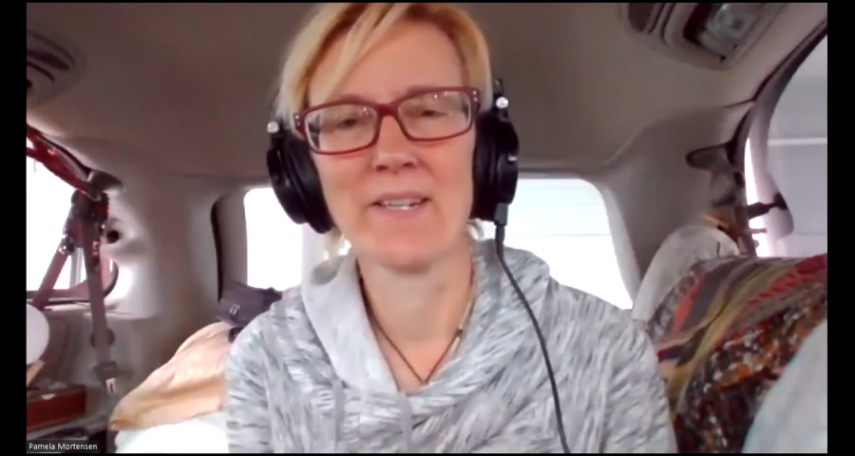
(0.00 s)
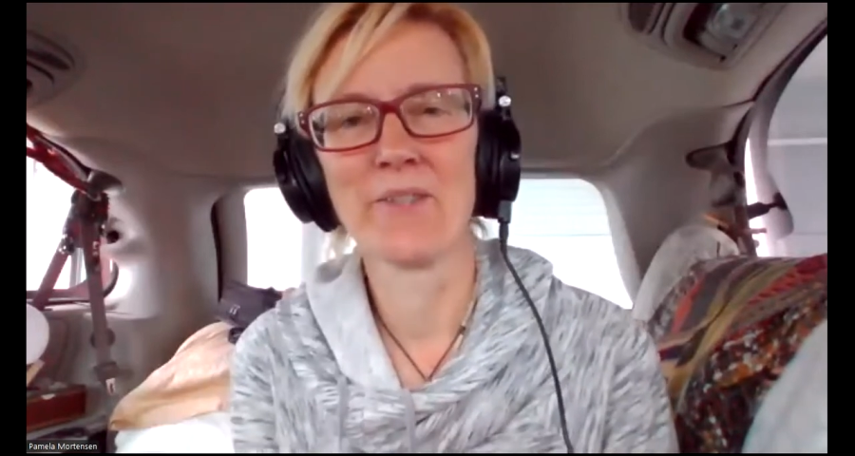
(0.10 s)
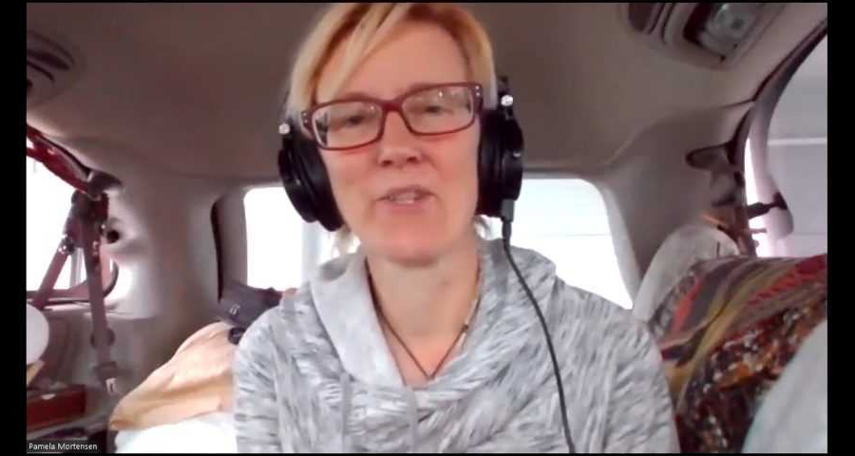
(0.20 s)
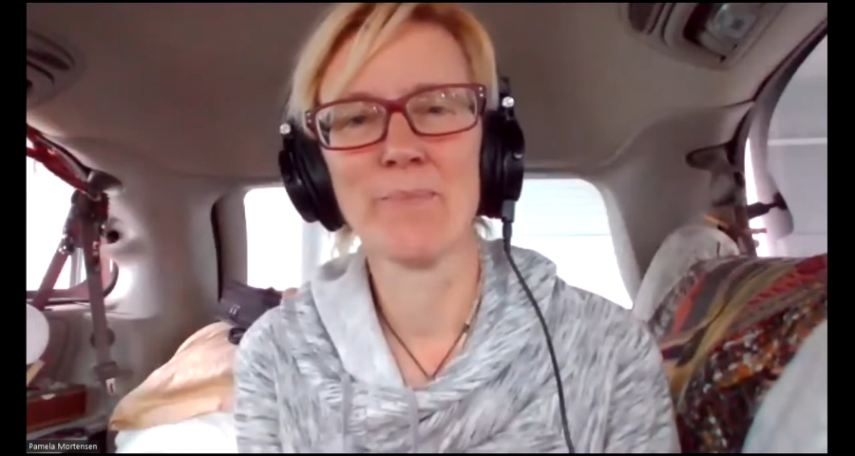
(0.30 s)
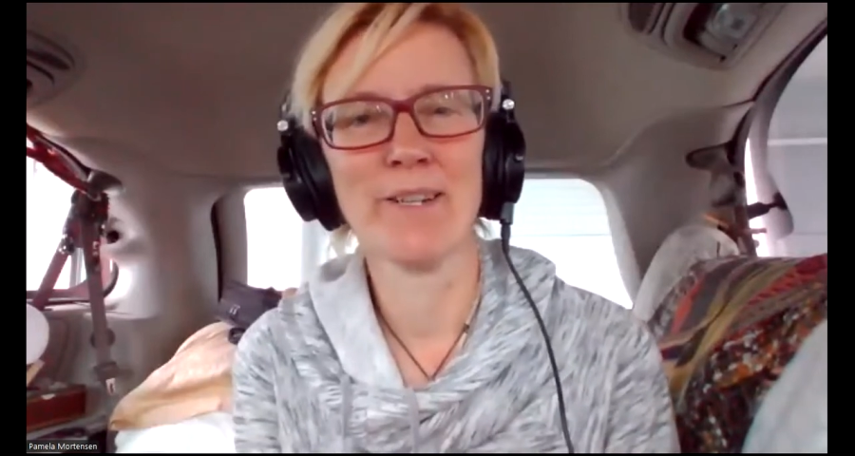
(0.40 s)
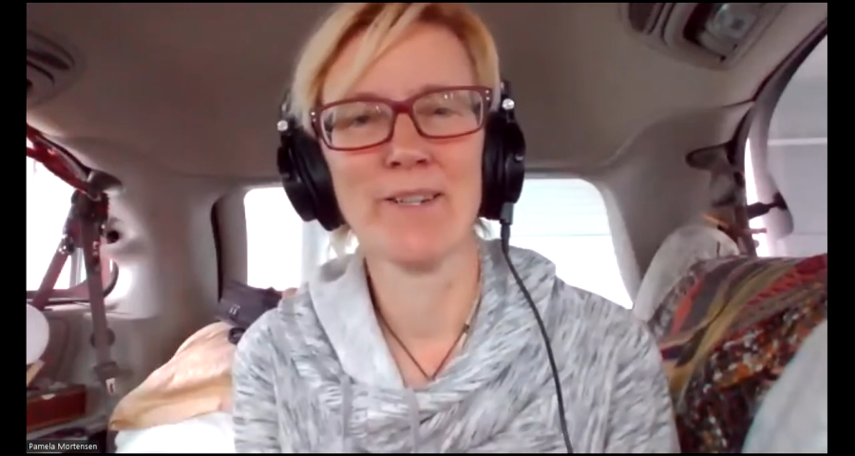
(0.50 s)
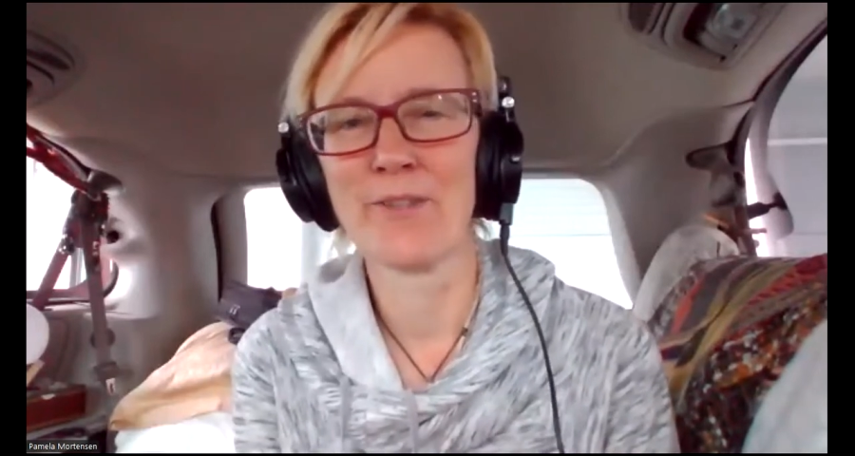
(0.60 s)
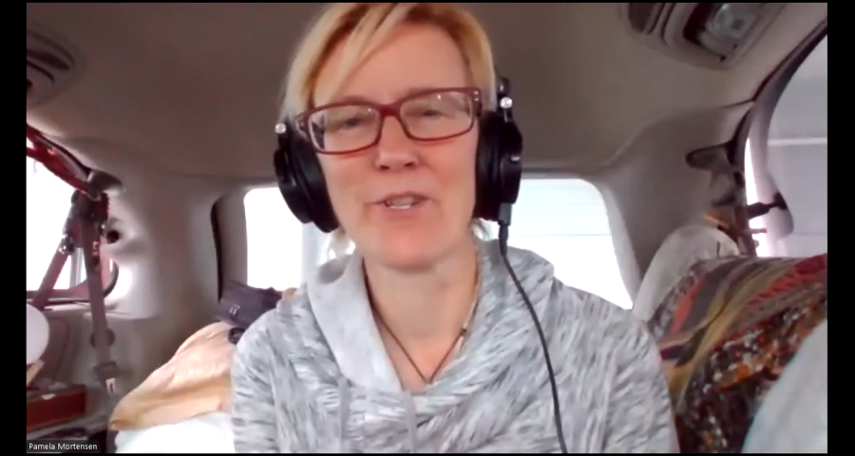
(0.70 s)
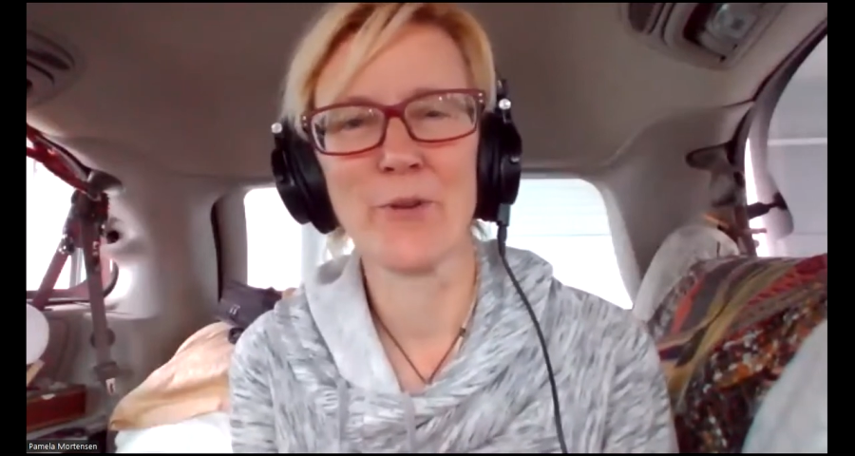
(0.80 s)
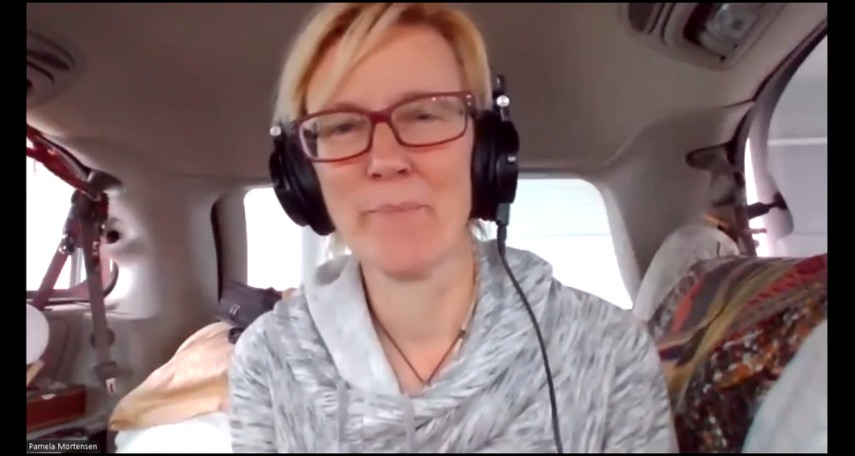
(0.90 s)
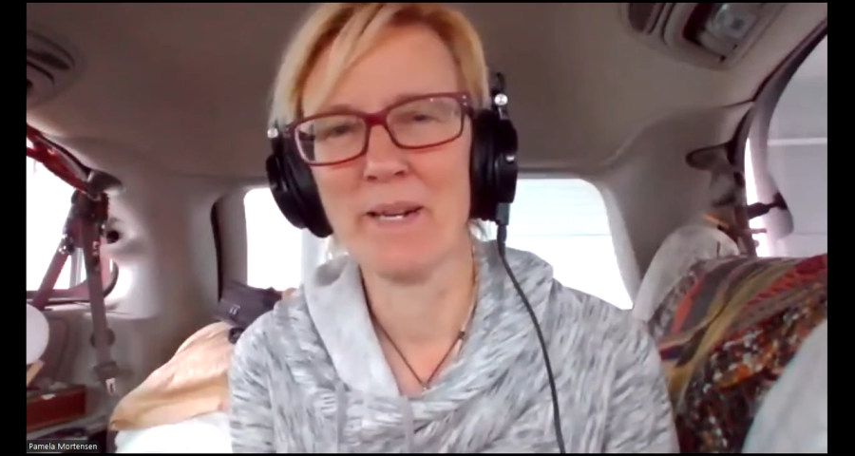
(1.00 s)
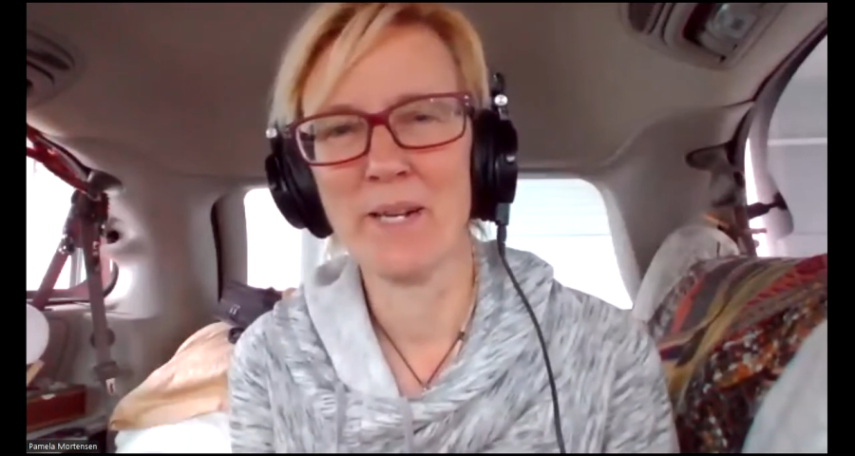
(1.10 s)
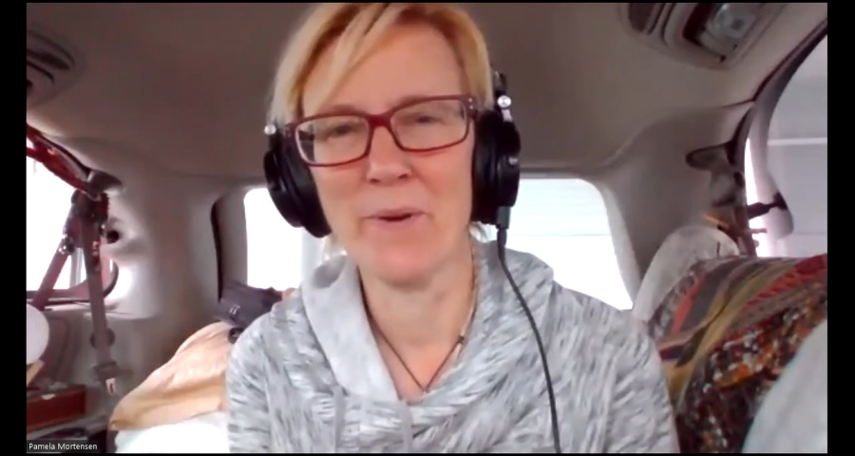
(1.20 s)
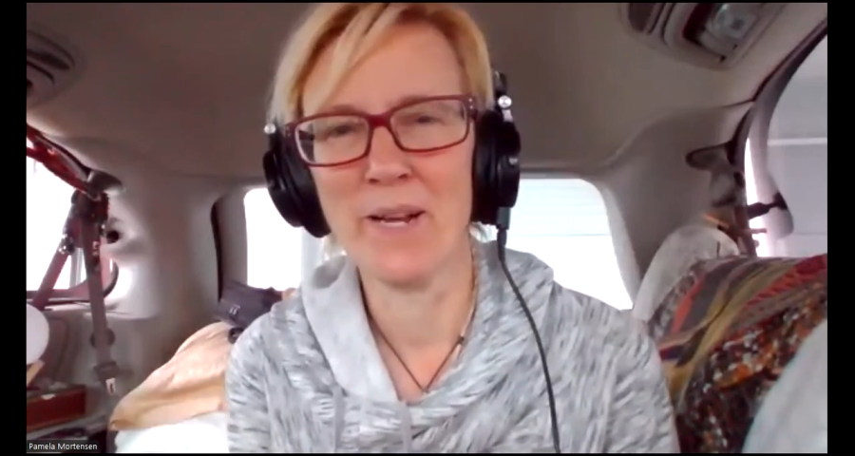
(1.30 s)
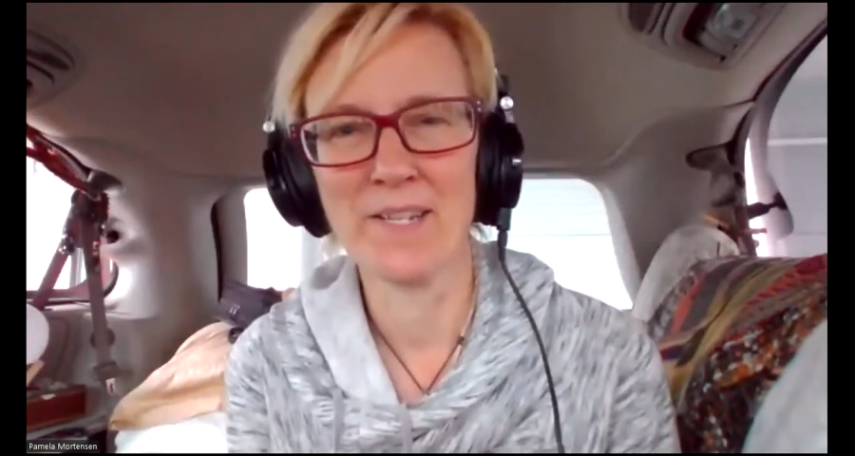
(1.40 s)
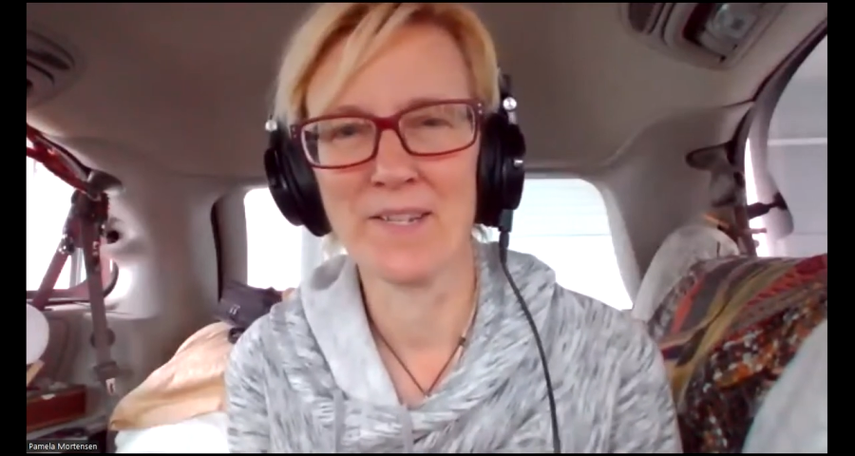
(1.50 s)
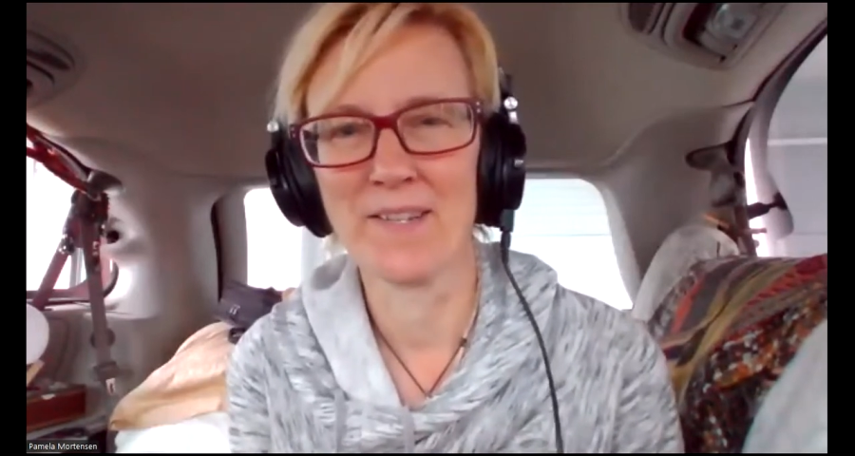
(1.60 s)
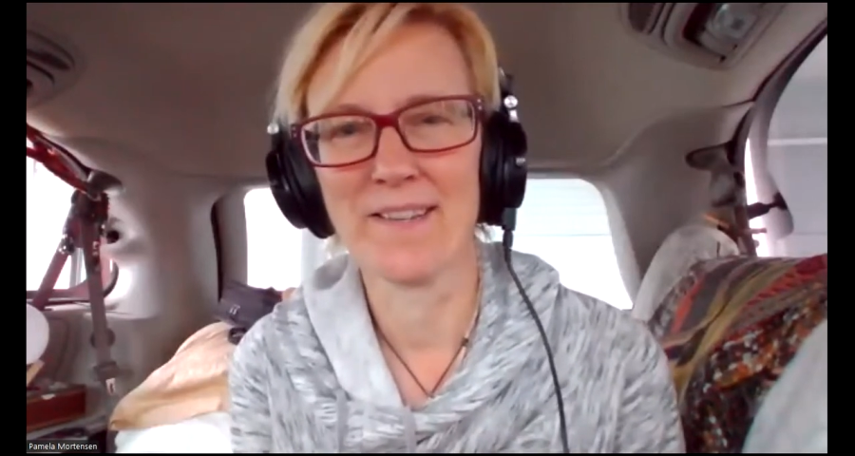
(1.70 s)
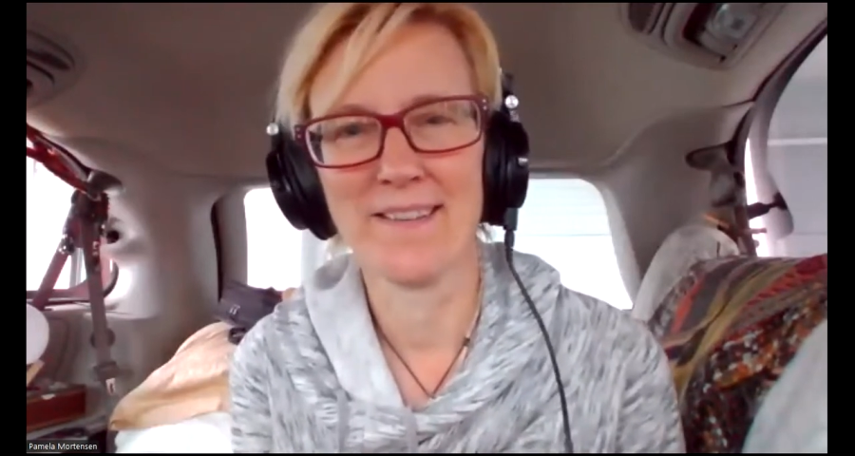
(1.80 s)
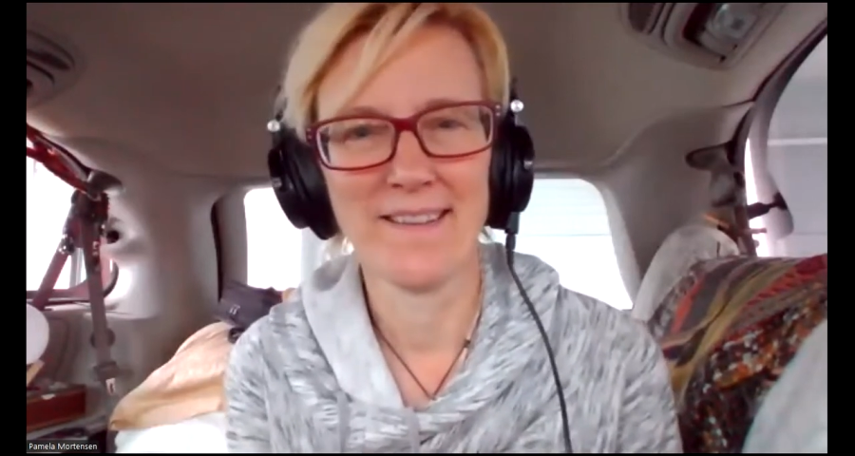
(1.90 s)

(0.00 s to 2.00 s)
instrument in so many ways.